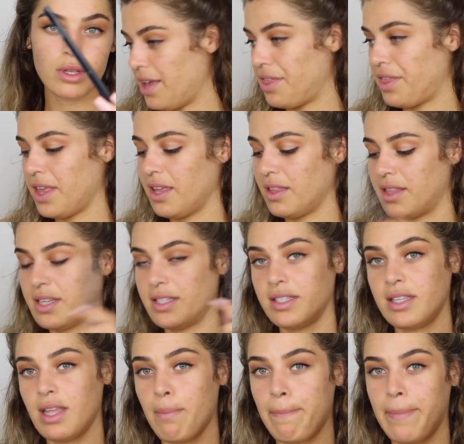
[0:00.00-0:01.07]
I think this
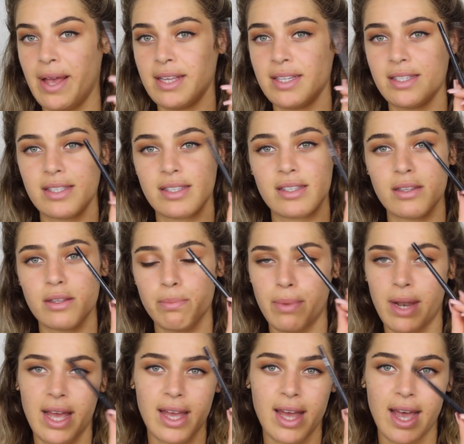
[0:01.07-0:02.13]
is the best
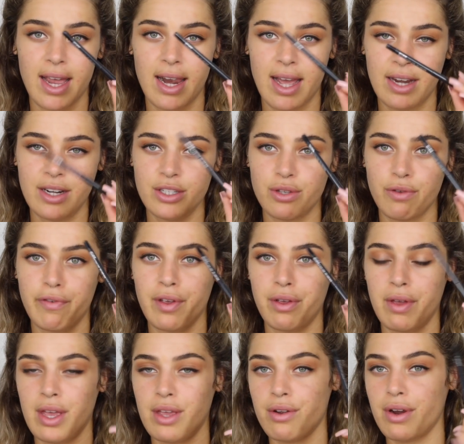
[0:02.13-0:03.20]
black eyeliner to
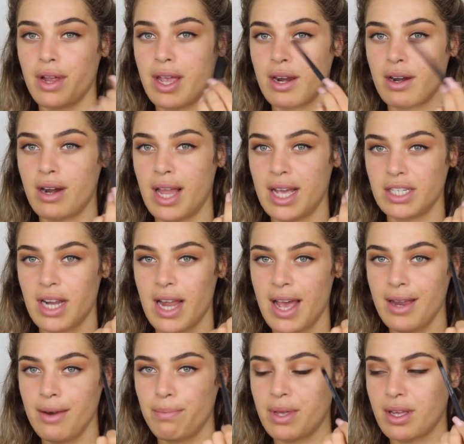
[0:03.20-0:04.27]
fill in your inner lash
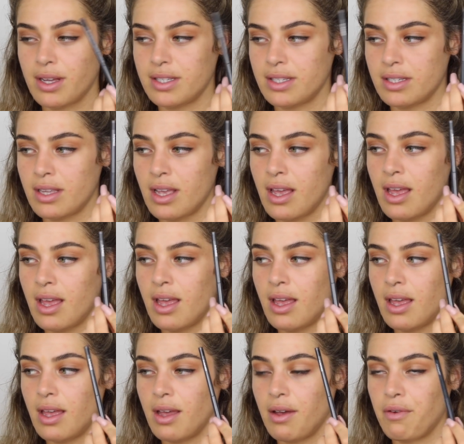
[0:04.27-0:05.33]
line because
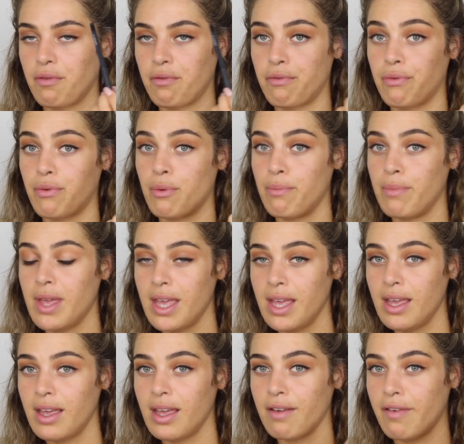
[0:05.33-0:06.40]
for
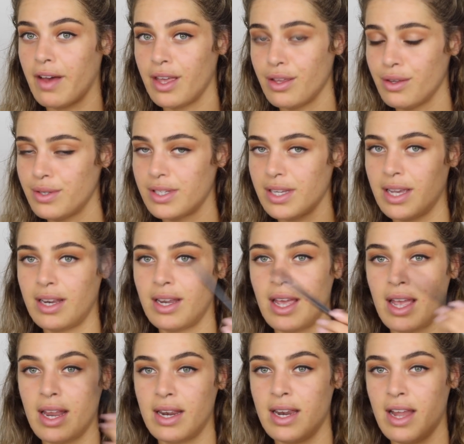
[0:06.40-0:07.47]
me, if I use it,
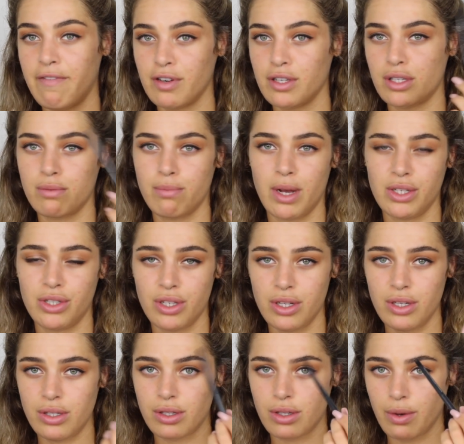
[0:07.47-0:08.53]
it never
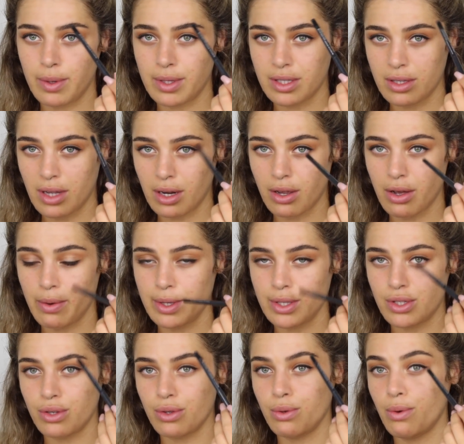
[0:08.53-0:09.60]
smudges, so it's not going
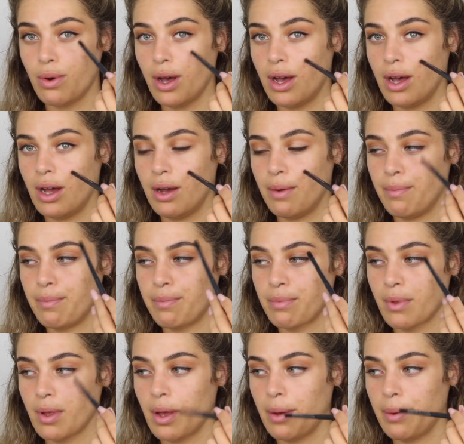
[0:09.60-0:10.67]
to um,
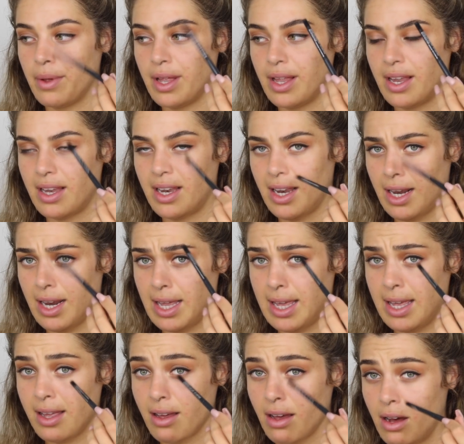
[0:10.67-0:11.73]

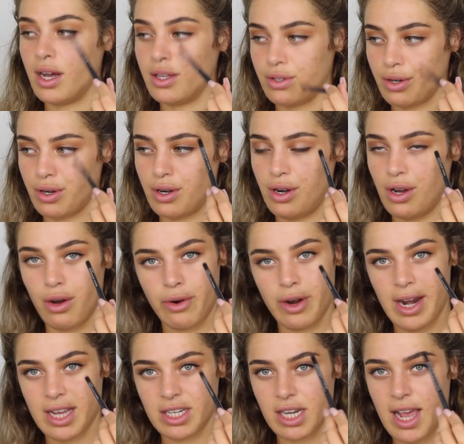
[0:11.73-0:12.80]
leak under your
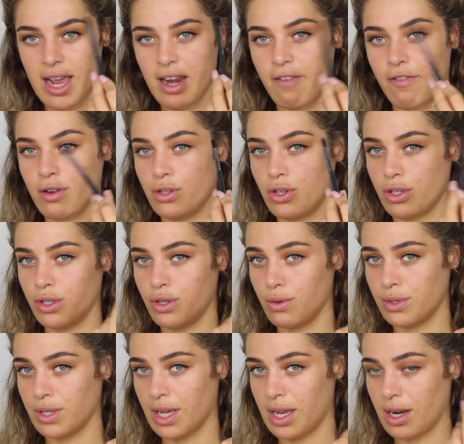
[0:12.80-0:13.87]
lower lash line if you're just
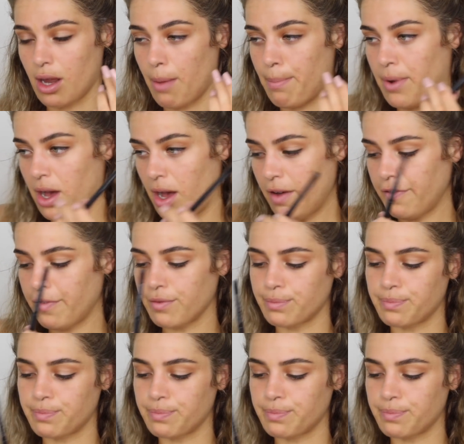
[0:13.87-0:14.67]
using it above.